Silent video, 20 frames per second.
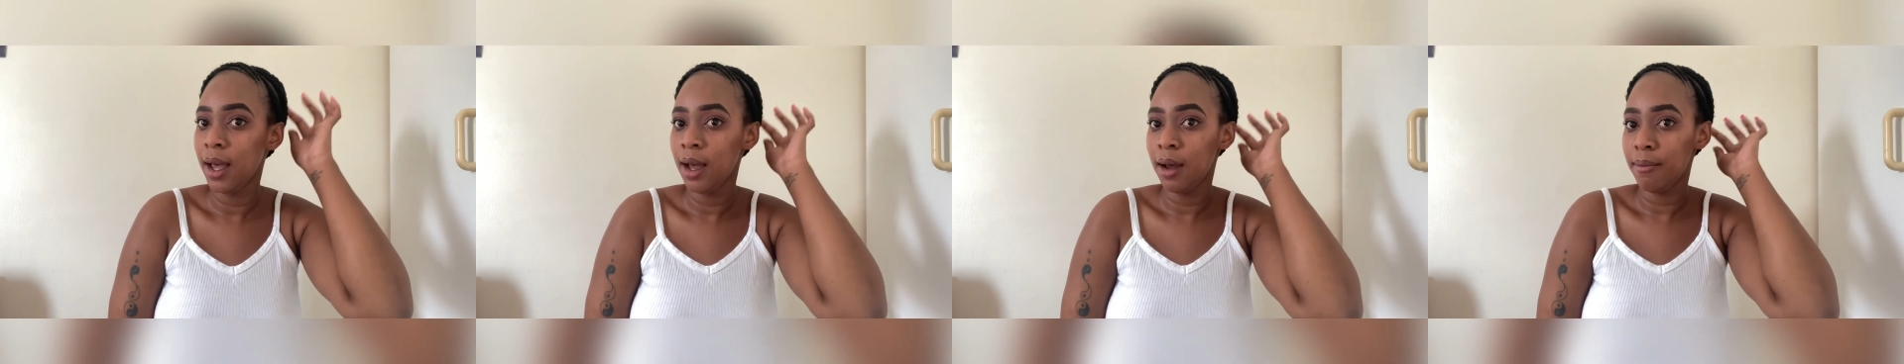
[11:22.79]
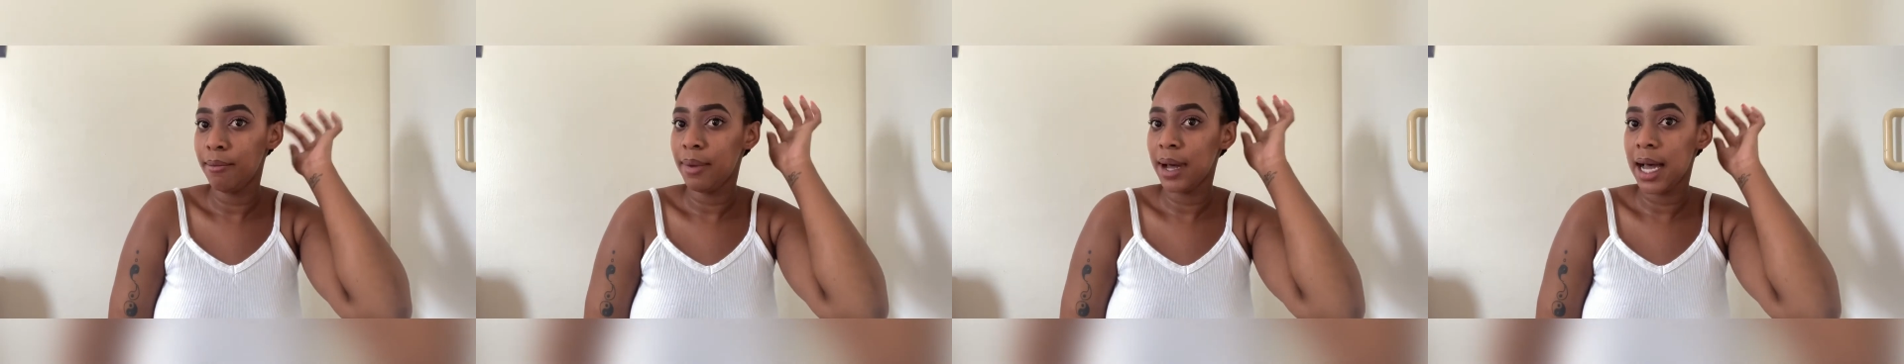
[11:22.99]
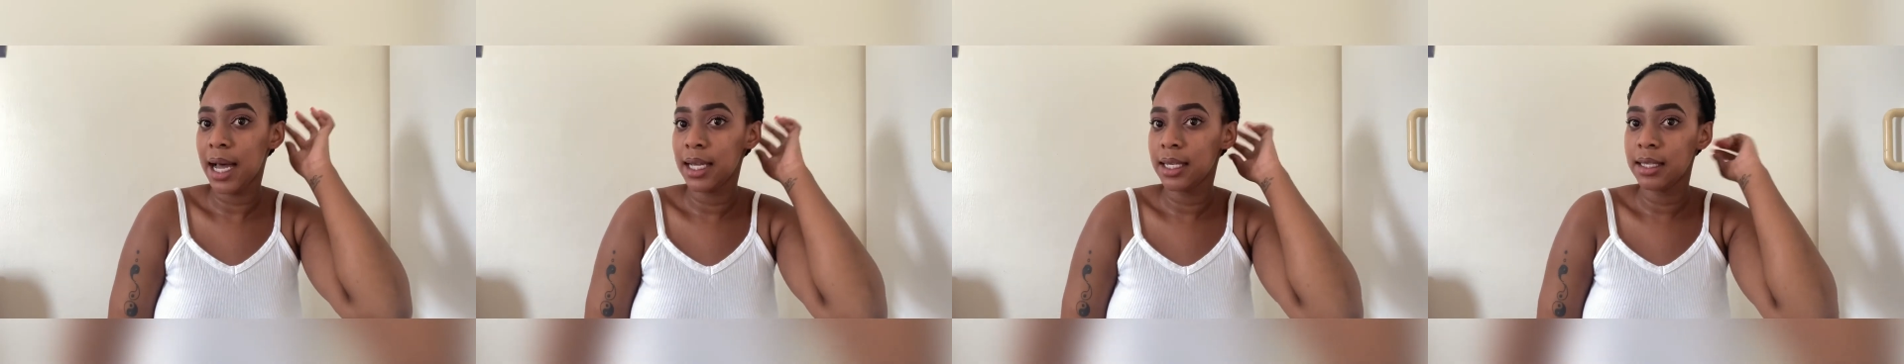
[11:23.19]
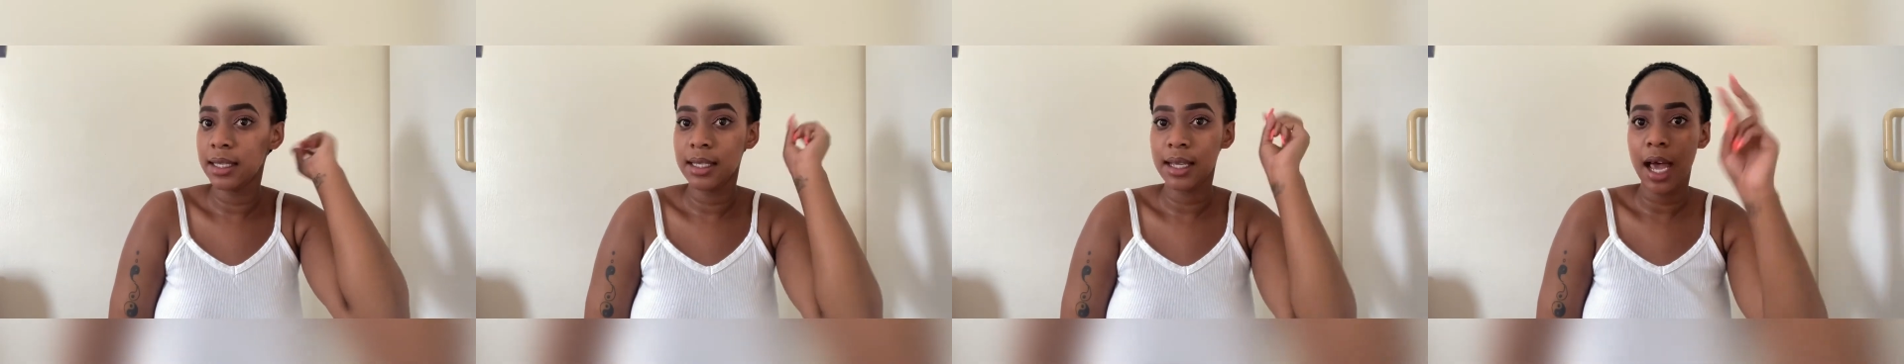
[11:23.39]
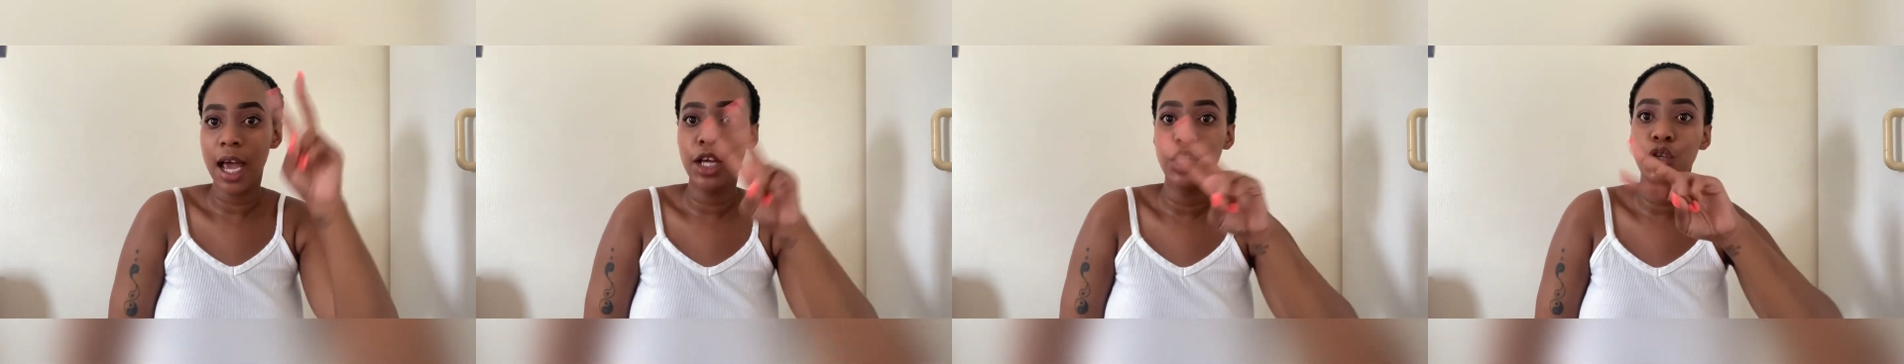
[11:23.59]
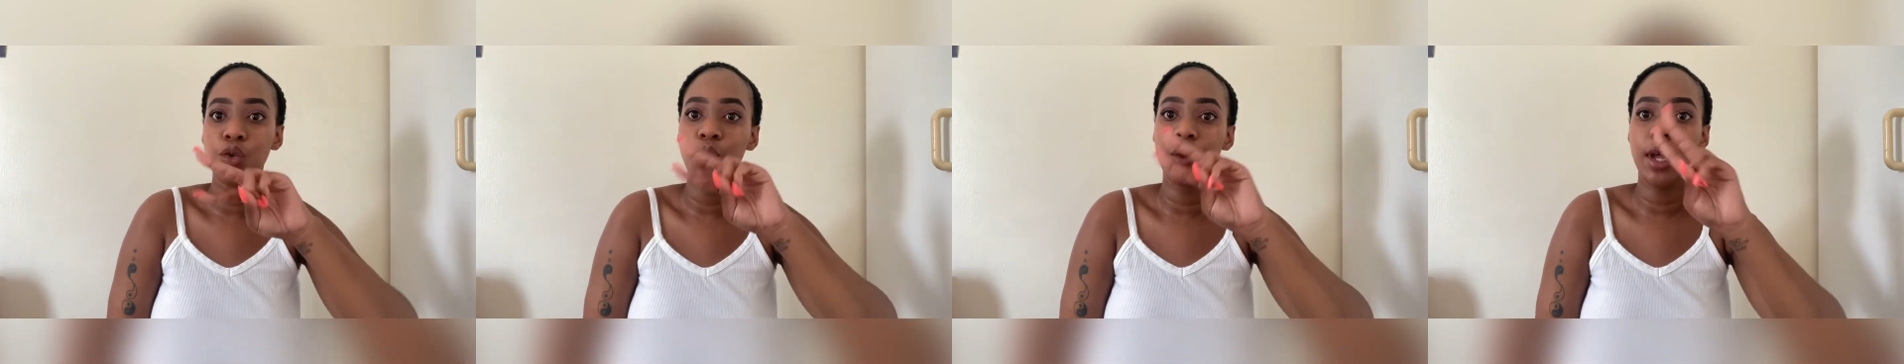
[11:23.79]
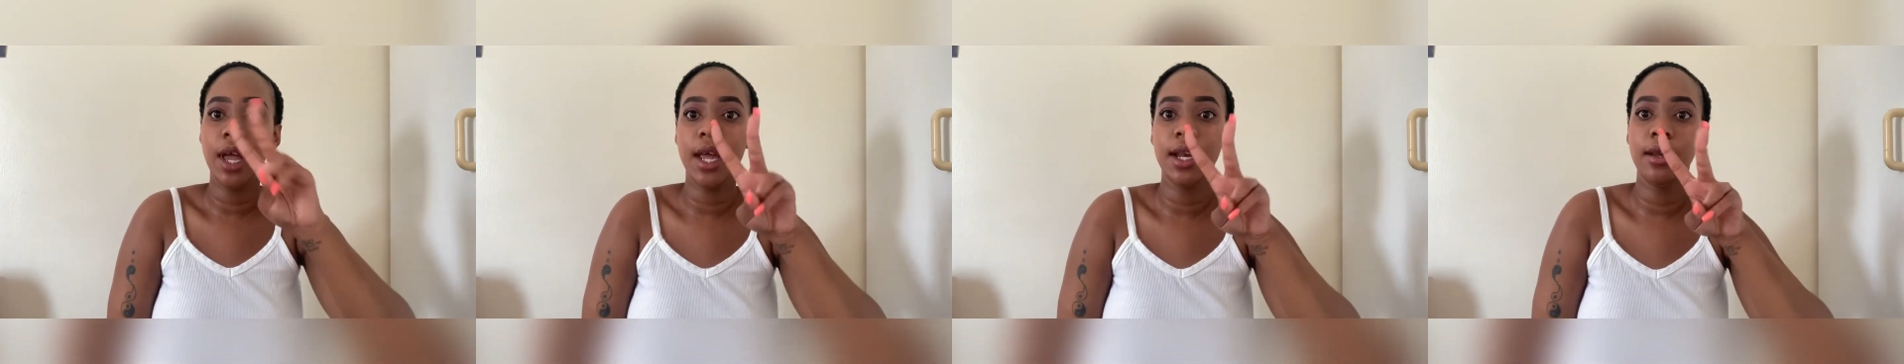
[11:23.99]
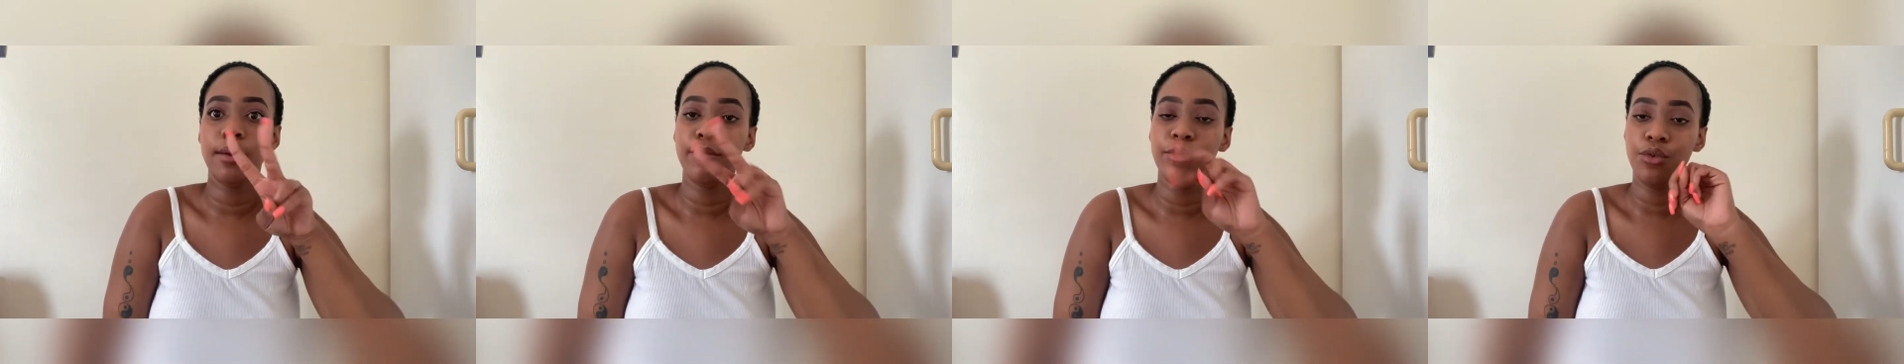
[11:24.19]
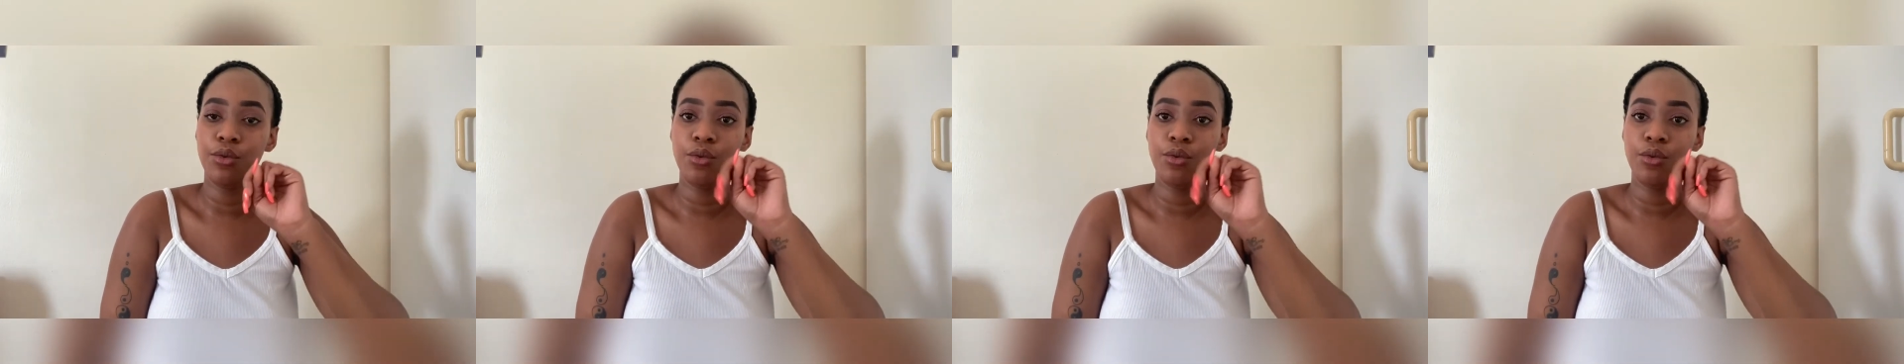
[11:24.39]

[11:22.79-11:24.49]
But I knew NMU